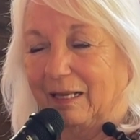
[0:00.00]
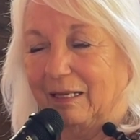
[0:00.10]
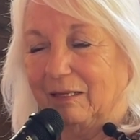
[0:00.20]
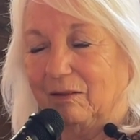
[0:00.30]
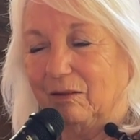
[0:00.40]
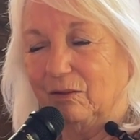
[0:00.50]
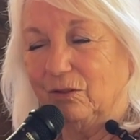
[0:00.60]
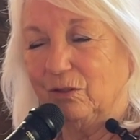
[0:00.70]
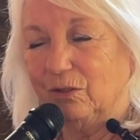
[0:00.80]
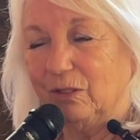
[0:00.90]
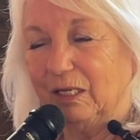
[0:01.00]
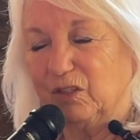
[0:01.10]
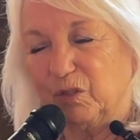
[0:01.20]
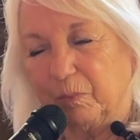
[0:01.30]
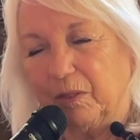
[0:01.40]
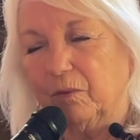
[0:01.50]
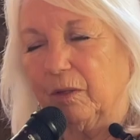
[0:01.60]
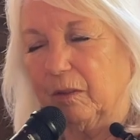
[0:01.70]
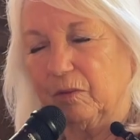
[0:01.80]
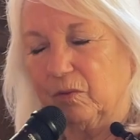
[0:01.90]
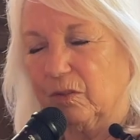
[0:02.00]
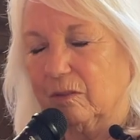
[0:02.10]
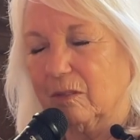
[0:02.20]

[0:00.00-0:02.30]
And experience,